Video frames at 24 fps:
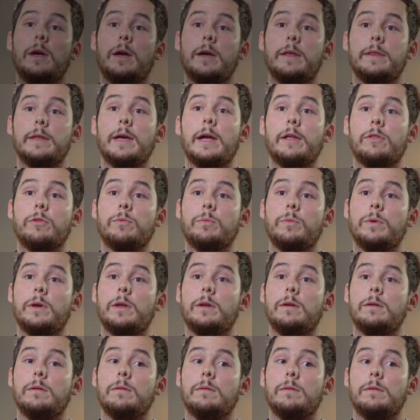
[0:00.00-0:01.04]
And that's
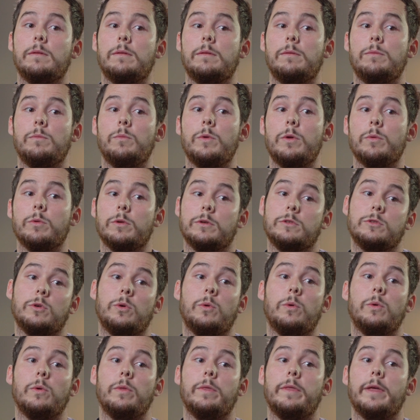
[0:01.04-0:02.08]
when we were
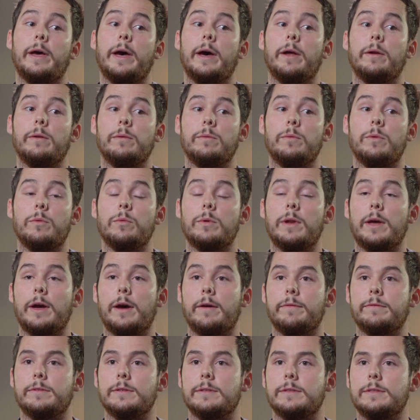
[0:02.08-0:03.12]
told that we would
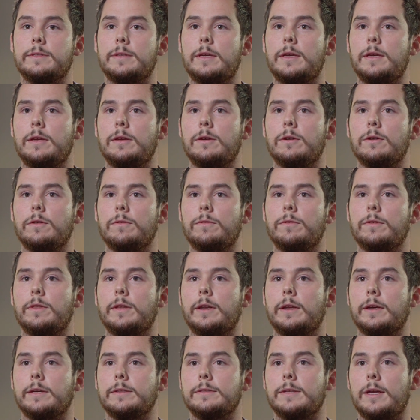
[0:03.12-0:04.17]
have to stay here for
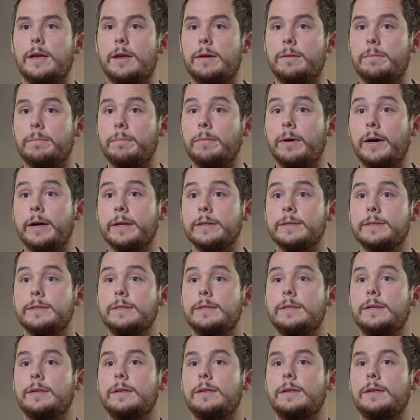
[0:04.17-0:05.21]
the next eight months.